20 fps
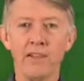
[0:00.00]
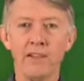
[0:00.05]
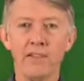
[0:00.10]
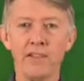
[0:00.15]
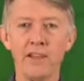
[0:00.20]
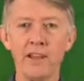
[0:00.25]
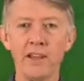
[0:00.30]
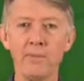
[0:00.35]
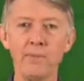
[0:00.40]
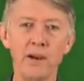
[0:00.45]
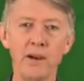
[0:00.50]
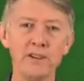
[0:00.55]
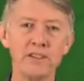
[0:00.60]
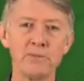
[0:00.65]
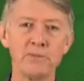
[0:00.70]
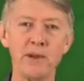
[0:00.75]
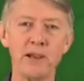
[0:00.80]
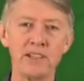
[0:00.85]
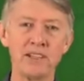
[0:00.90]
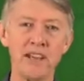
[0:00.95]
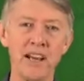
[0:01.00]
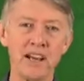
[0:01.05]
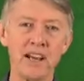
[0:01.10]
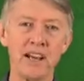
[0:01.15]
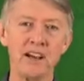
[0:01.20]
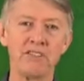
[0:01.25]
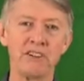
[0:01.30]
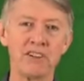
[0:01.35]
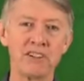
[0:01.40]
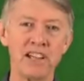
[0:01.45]
The most
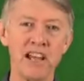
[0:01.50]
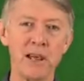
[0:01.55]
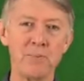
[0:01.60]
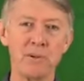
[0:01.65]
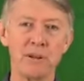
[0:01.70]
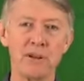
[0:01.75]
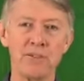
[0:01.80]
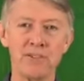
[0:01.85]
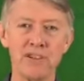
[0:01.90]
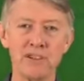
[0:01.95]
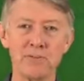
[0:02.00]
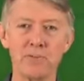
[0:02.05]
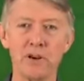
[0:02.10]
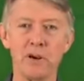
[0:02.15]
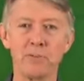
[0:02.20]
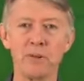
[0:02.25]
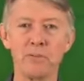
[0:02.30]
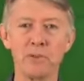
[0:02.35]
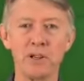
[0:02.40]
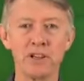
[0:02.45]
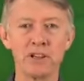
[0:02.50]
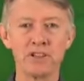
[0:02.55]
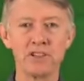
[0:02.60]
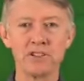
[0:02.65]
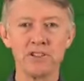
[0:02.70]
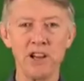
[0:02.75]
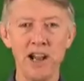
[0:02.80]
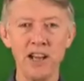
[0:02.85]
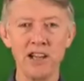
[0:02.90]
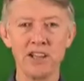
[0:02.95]
spectacular example of this problem in
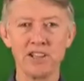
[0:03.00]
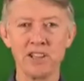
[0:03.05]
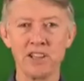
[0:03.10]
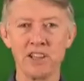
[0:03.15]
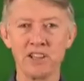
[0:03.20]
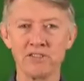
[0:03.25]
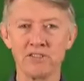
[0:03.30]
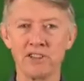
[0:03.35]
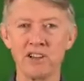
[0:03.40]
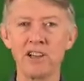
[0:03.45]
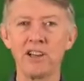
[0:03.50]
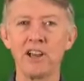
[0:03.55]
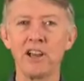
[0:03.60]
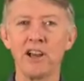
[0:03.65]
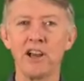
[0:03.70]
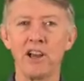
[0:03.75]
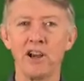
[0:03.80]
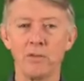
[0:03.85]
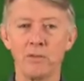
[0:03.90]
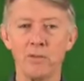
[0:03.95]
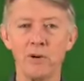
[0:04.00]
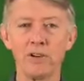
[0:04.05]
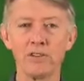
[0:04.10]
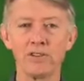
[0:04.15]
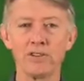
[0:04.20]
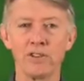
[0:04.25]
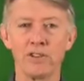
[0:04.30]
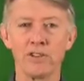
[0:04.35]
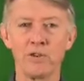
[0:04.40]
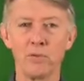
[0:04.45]
Australia's history
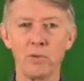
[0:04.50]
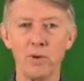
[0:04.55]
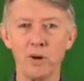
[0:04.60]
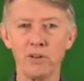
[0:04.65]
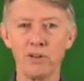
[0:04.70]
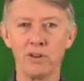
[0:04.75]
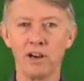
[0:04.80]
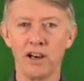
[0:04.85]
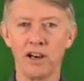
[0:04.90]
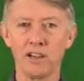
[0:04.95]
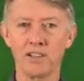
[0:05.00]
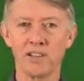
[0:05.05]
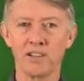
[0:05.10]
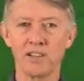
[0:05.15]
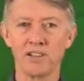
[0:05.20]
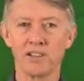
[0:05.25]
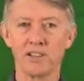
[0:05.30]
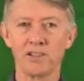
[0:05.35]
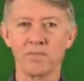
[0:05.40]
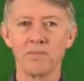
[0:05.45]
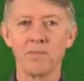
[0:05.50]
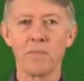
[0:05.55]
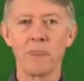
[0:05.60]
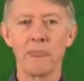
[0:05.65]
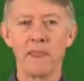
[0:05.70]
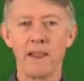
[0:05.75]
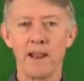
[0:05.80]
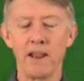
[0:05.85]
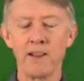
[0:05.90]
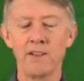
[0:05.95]
was the wool crisis.
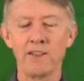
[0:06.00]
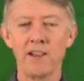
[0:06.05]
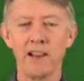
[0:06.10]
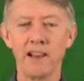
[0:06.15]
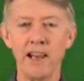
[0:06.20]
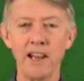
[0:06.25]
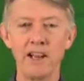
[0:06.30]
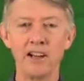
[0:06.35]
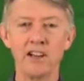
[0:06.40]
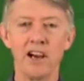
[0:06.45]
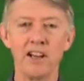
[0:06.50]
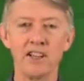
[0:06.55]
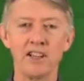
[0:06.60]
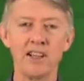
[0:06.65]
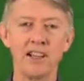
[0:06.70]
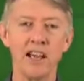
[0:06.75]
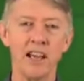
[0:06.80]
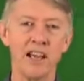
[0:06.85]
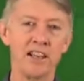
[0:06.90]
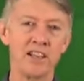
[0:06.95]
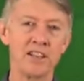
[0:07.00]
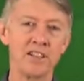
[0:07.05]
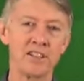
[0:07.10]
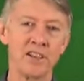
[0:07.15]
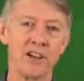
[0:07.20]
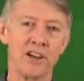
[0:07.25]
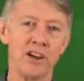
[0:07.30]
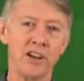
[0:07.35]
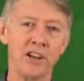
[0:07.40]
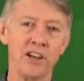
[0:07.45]
In the late
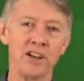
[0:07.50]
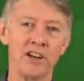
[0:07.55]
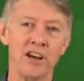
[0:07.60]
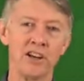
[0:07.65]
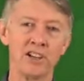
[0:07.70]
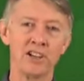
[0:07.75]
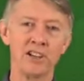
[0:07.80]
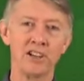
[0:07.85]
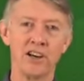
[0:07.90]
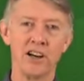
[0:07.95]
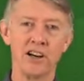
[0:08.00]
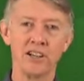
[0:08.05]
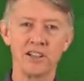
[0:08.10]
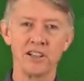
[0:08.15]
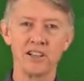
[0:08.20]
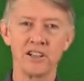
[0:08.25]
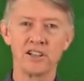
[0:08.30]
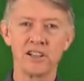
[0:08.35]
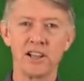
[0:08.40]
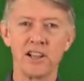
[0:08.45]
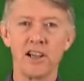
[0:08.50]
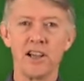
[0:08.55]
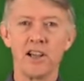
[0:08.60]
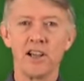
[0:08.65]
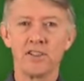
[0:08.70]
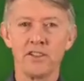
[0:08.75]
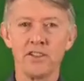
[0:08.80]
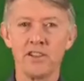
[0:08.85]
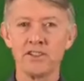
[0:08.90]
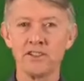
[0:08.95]
1980s, early 1990s,
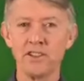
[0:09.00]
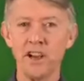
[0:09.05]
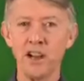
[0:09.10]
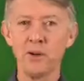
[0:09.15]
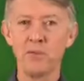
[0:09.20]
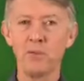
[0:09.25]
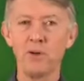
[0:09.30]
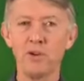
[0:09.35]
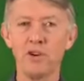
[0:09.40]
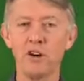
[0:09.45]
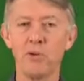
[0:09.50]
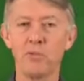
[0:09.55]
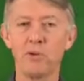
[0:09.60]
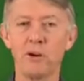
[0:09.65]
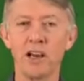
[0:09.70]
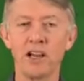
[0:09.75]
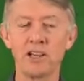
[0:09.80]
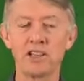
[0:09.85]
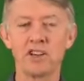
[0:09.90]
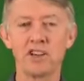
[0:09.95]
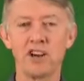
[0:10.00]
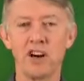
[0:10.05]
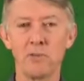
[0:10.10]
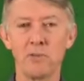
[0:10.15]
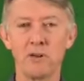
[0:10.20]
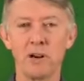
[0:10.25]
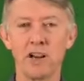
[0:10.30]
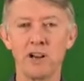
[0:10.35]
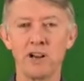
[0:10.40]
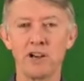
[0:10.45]
the Australian Wool Corporation
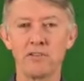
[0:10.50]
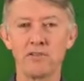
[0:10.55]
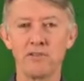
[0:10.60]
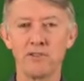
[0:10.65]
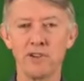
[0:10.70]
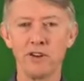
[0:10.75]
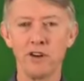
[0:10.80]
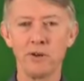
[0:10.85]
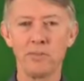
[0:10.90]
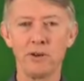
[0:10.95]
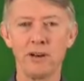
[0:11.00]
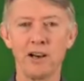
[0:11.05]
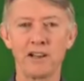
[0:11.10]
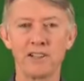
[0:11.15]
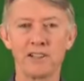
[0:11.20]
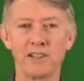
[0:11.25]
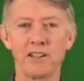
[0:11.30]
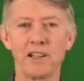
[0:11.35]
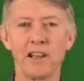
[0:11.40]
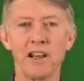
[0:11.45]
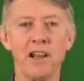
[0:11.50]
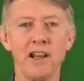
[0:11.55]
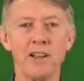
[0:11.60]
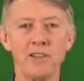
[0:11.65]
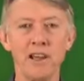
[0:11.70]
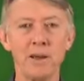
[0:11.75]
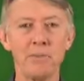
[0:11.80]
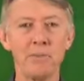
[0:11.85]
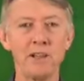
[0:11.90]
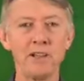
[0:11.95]
operated a floor price.
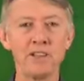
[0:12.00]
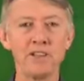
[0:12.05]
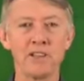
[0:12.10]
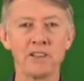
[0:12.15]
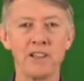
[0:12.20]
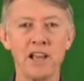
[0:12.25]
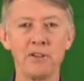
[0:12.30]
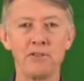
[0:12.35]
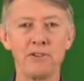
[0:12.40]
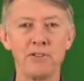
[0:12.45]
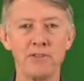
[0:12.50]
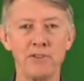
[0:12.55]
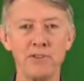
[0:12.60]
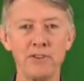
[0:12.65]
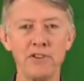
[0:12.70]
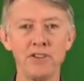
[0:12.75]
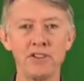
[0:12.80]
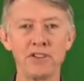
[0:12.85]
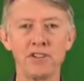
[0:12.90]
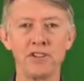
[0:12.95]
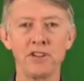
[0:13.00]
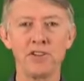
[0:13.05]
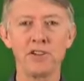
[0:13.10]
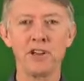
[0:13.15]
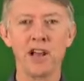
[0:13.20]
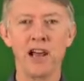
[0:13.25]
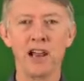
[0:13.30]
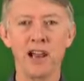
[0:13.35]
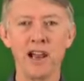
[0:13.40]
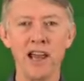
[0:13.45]
That means that they refused
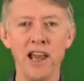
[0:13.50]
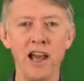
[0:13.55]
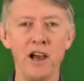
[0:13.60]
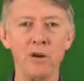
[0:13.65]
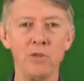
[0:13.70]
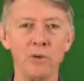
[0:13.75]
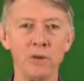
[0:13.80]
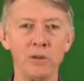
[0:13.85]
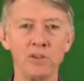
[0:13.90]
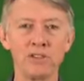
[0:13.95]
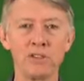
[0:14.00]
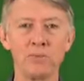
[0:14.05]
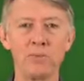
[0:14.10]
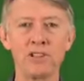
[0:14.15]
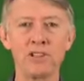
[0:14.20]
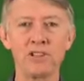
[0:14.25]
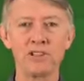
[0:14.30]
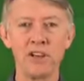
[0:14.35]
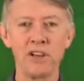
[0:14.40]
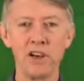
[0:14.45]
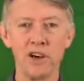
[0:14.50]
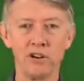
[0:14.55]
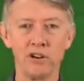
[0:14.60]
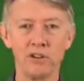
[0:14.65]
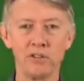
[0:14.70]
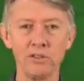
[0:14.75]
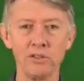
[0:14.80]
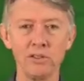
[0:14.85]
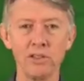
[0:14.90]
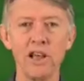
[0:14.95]
to allow wool to be
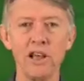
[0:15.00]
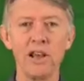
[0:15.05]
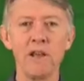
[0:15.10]
sold